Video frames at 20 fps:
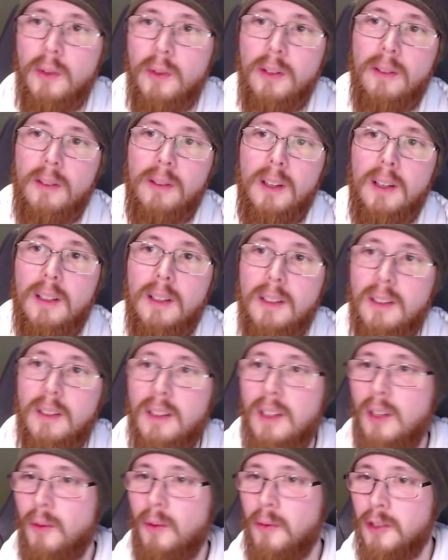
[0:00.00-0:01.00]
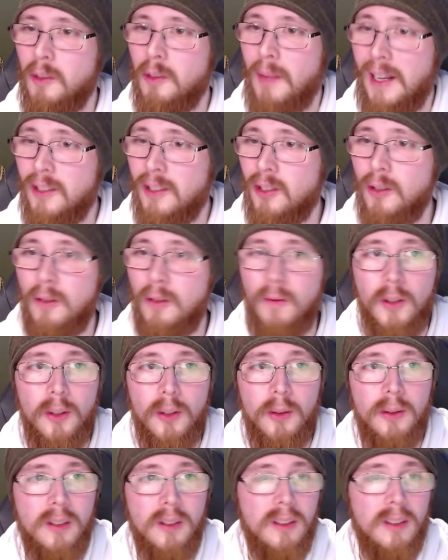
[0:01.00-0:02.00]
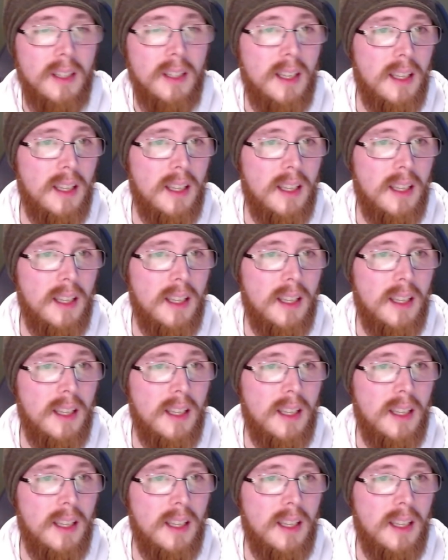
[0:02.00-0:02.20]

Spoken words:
with some answers for those.